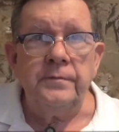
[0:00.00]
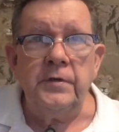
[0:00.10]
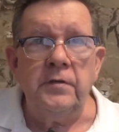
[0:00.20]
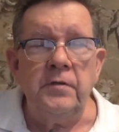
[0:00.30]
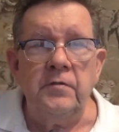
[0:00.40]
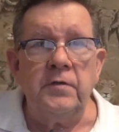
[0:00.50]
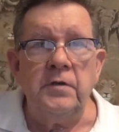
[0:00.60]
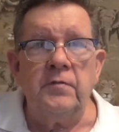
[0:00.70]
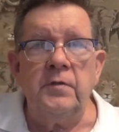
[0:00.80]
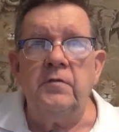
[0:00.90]

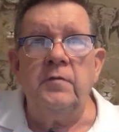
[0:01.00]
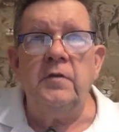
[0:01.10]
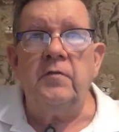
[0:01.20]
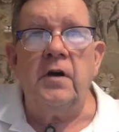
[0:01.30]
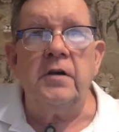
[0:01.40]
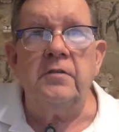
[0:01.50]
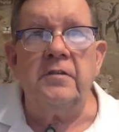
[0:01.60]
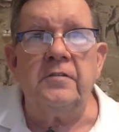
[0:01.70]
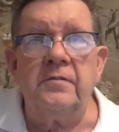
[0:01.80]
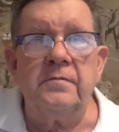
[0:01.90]
You've got to
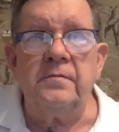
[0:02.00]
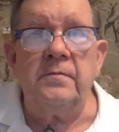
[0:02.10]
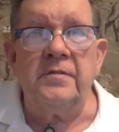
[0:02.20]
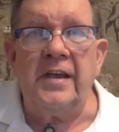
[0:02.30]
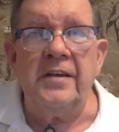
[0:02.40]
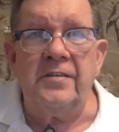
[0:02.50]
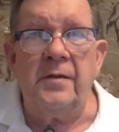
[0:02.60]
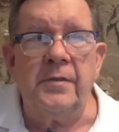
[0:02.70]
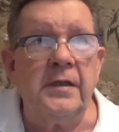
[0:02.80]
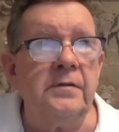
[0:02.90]
just say
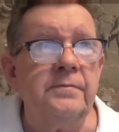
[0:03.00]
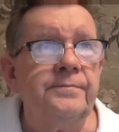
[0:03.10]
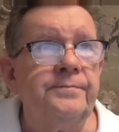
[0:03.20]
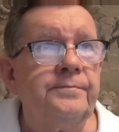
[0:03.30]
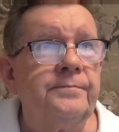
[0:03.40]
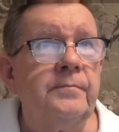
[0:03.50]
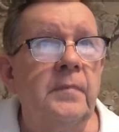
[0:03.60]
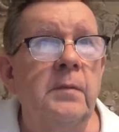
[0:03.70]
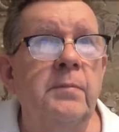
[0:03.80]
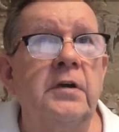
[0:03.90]
something,
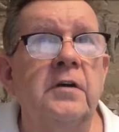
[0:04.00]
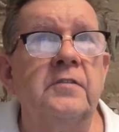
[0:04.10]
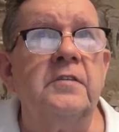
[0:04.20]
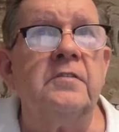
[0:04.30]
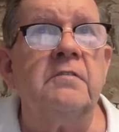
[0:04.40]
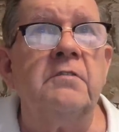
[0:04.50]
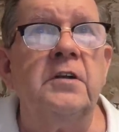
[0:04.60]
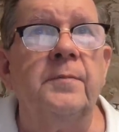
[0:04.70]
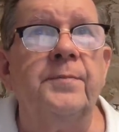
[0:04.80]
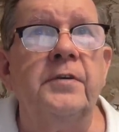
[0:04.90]
because it's a
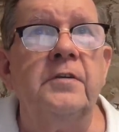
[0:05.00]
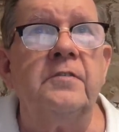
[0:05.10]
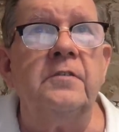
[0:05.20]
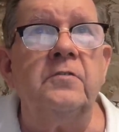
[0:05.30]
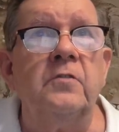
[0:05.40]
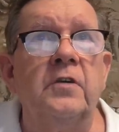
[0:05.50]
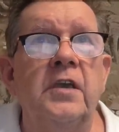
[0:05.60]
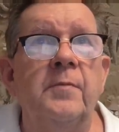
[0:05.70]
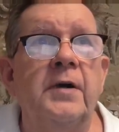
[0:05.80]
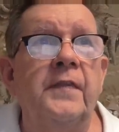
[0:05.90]
real person
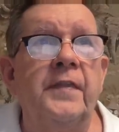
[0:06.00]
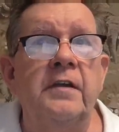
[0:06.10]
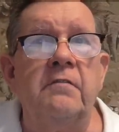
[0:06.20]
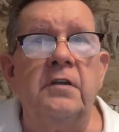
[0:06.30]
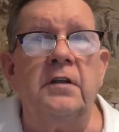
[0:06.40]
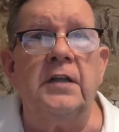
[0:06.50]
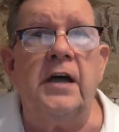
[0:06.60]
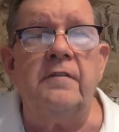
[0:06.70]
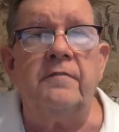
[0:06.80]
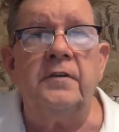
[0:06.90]
talking about their real
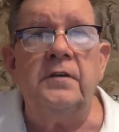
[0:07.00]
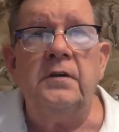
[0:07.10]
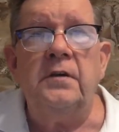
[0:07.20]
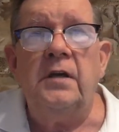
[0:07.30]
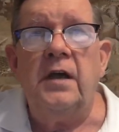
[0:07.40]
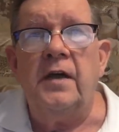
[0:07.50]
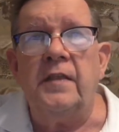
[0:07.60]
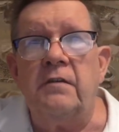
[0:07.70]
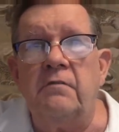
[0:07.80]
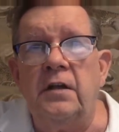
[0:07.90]
life
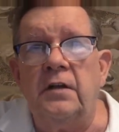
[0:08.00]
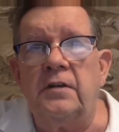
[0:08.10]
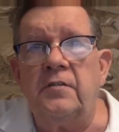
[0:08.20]
and their real